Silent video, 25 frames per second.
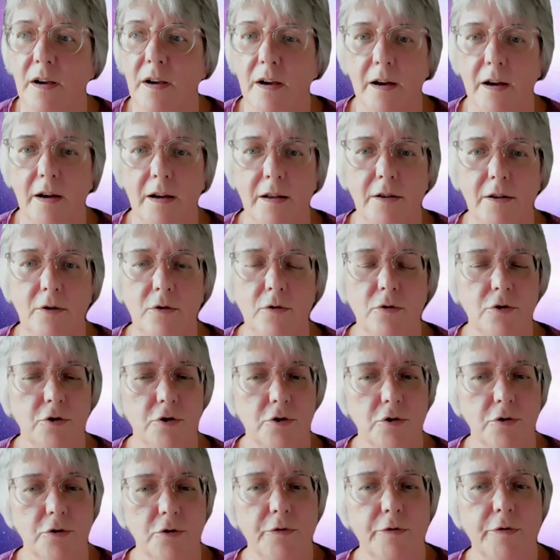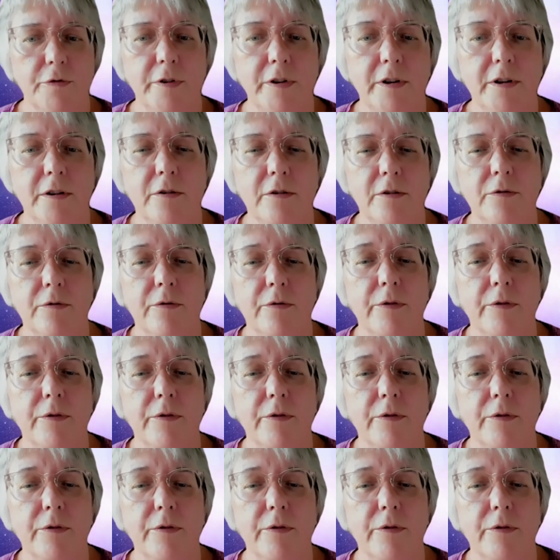And you should feel